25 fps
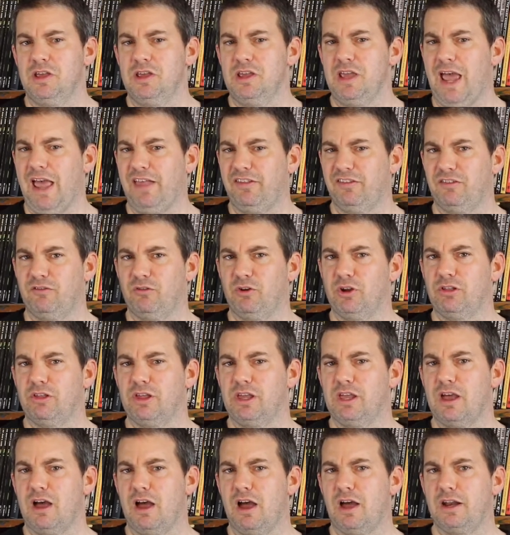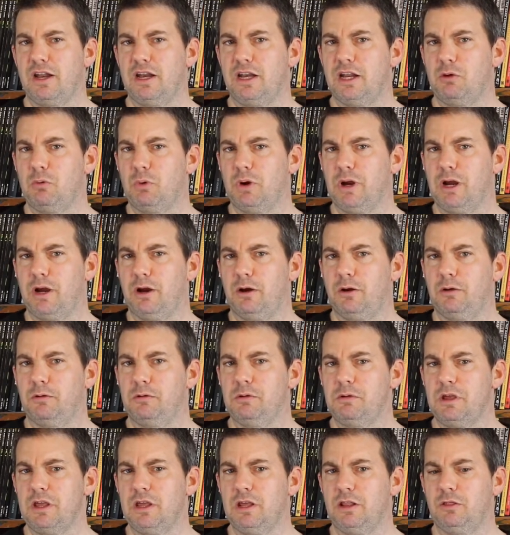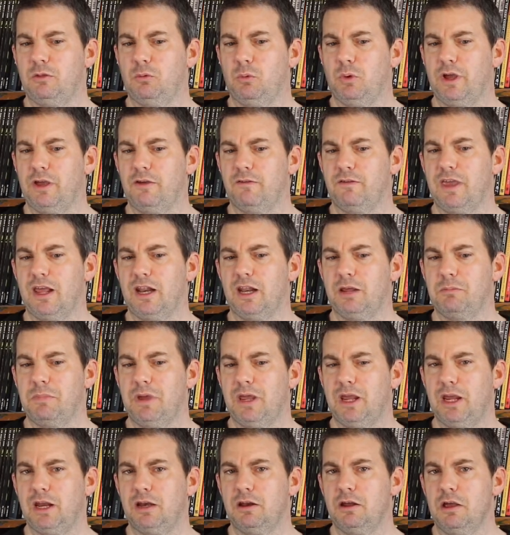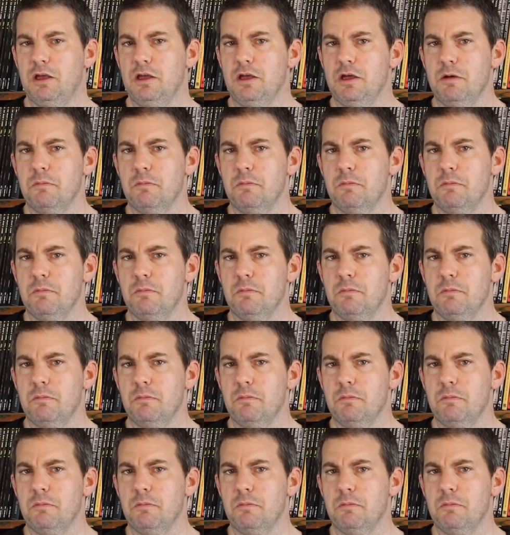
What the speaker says: Hasn't really gone anywhere in the way of getting made,